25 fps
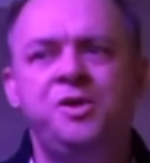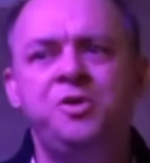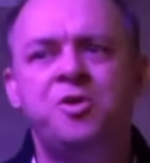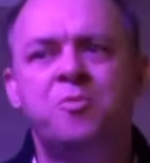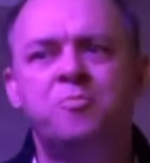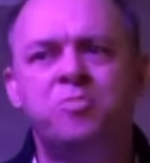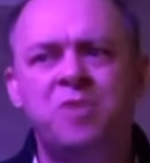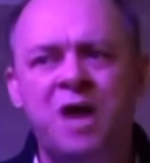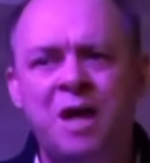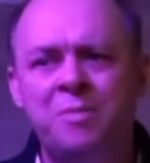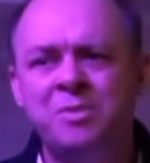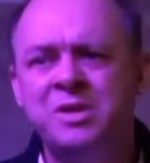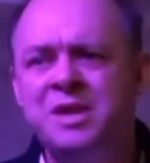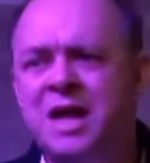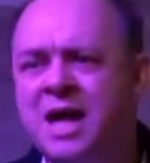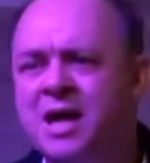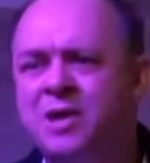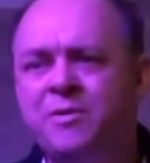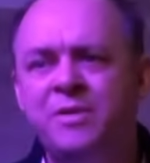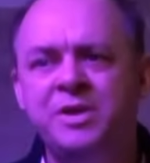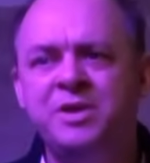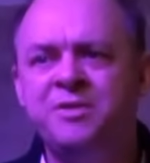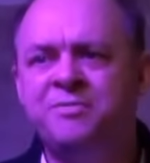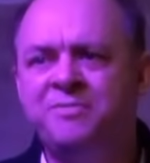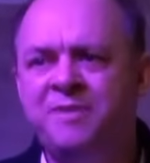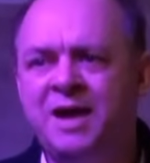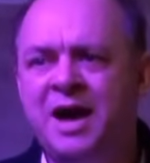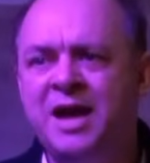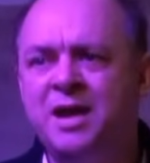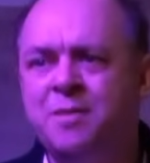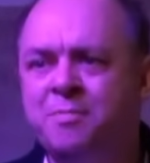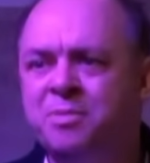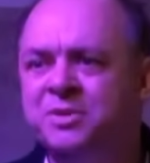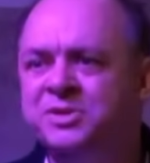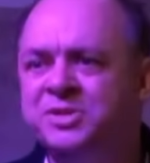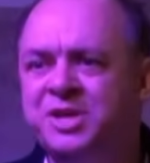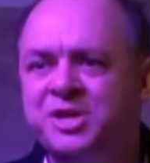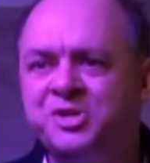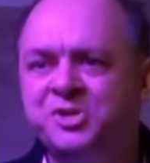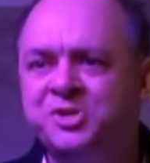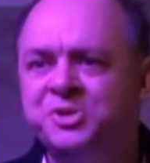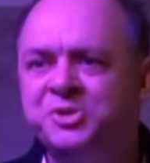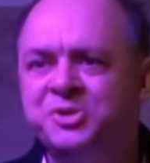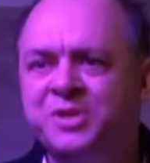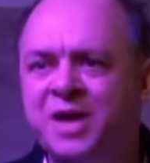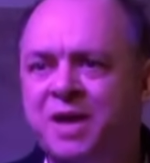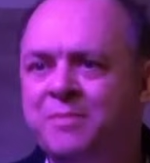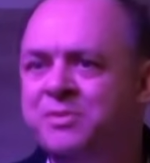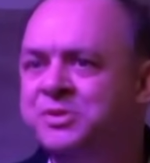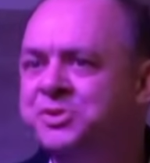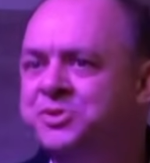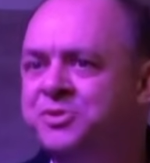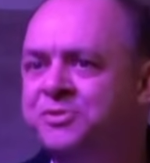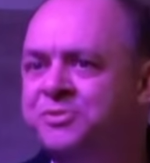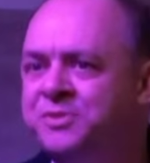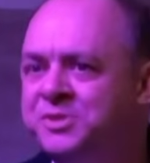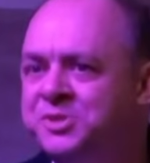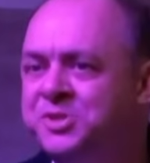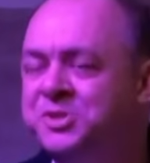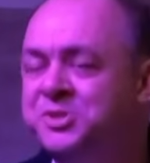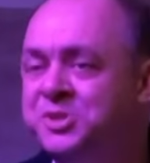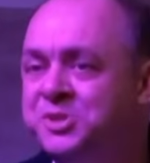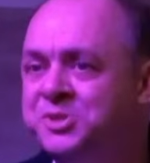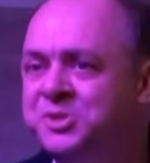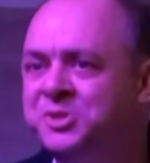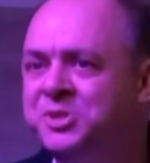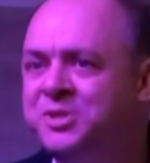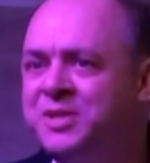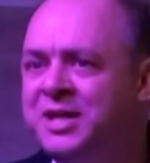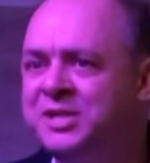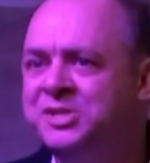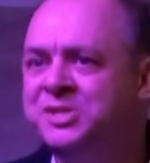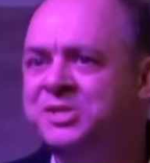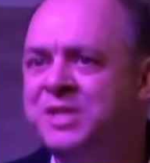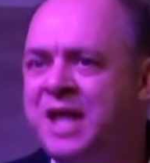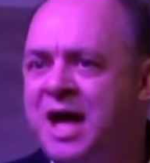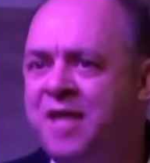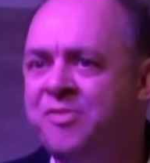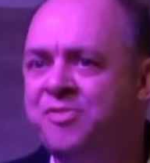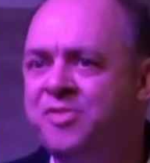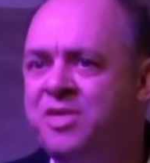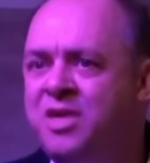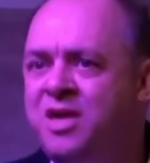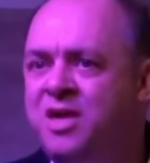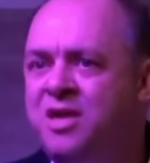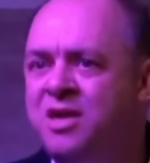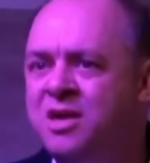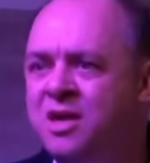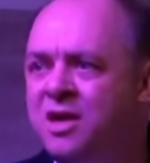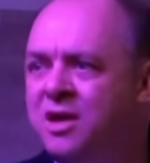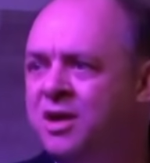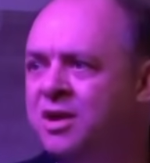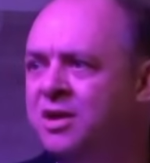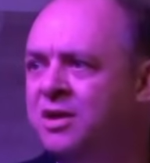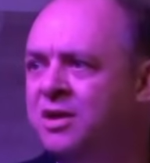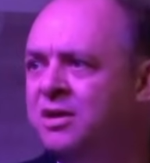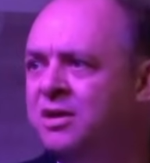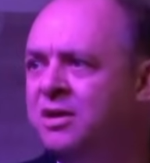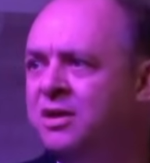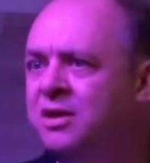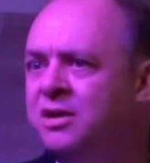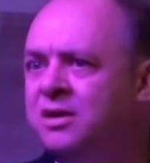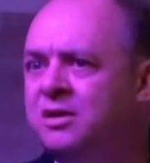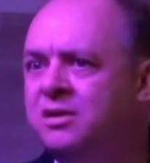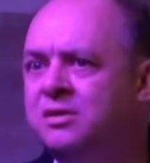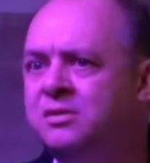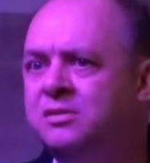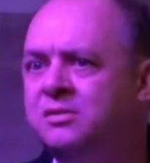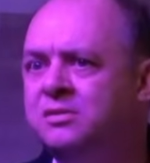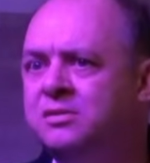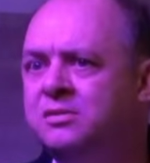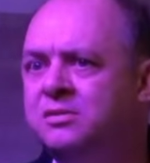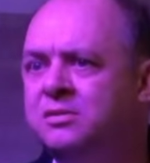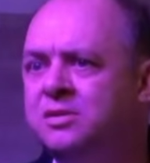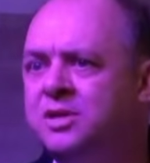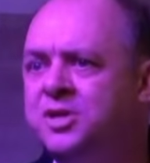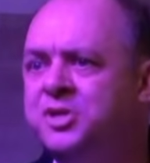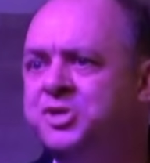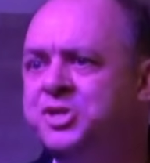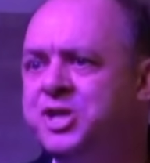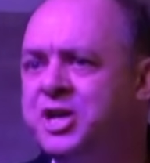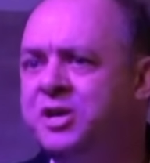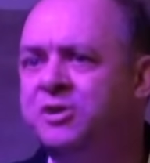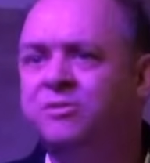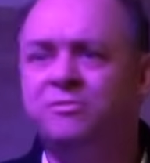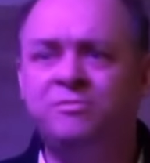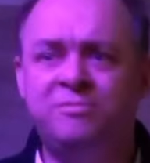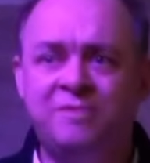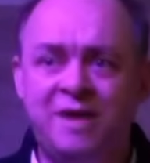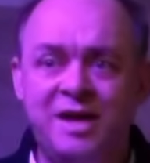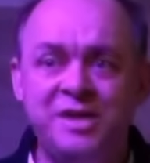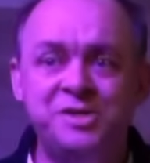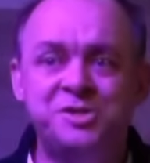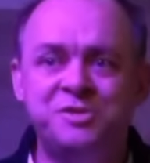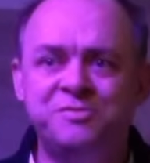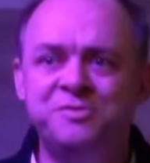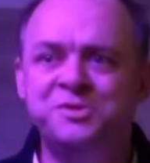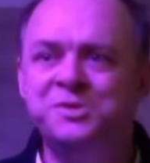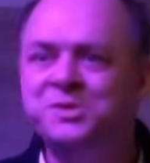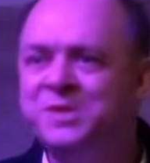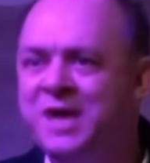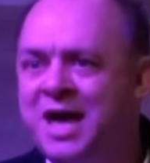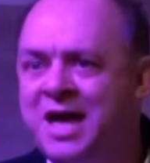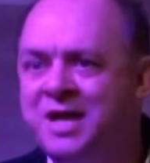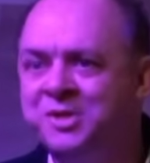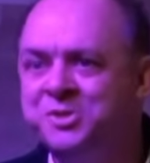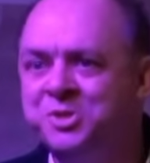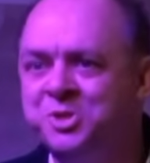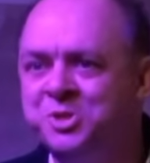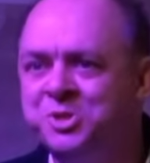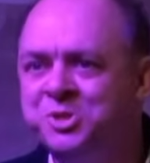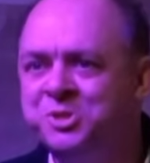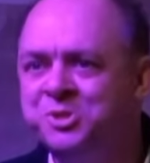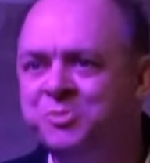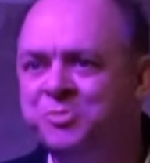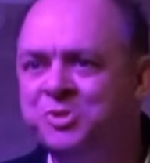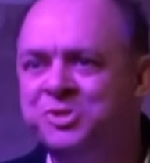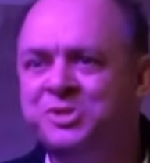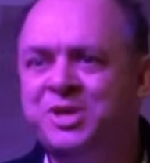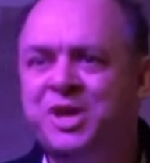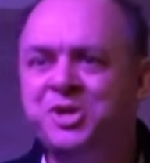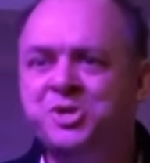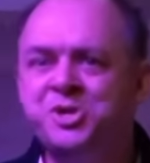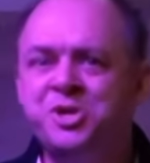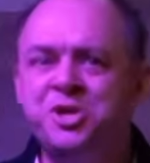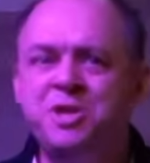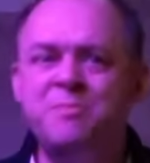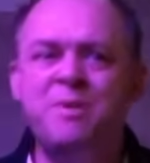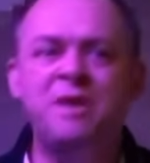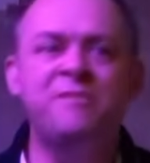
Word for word: You're probably not going to find a pretentious chemist or physicist. That's not the uh, congenital vice of the sciences, pretension.